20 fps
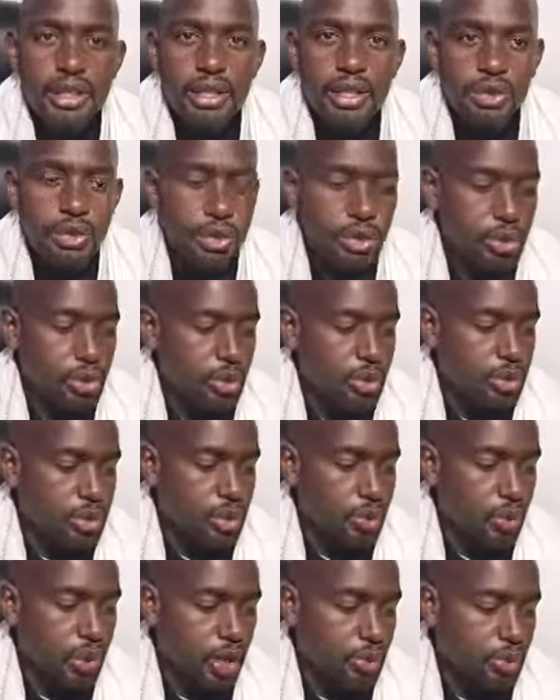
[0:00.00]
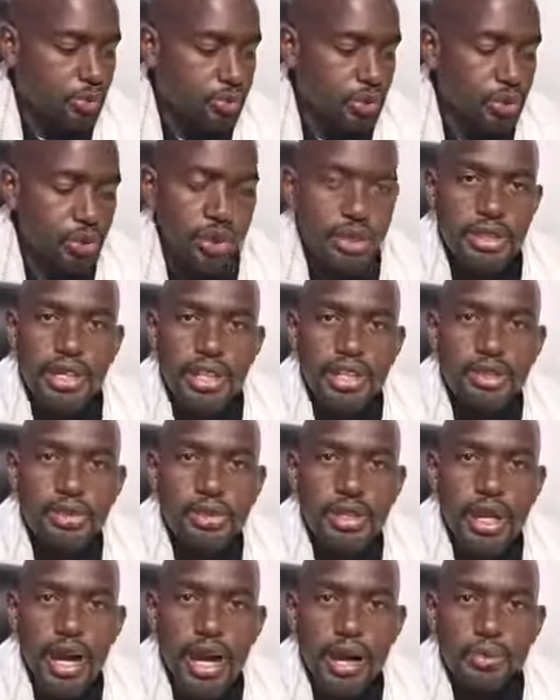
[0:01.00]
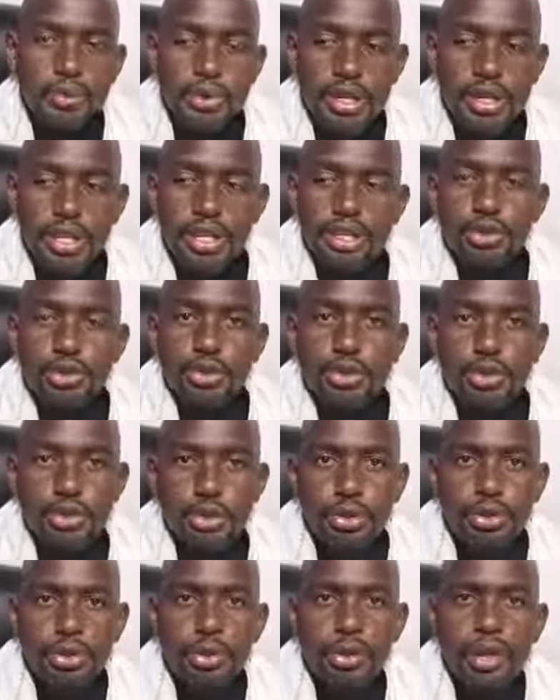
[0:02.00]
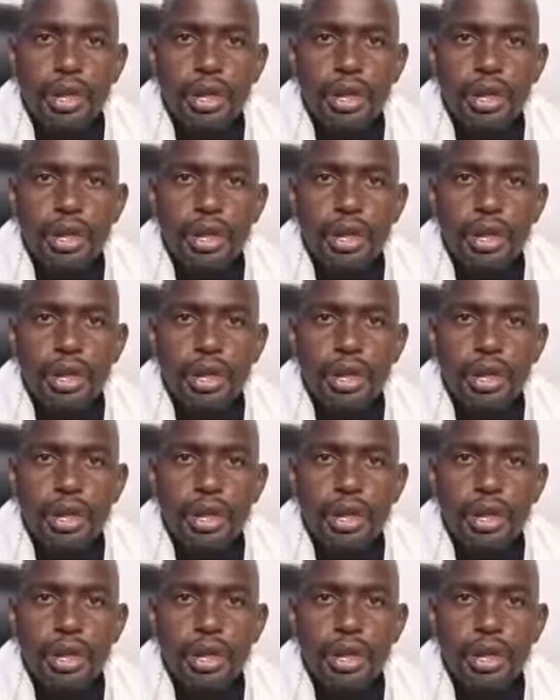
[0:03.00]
uh, you know, the word of God that we are bringing to you.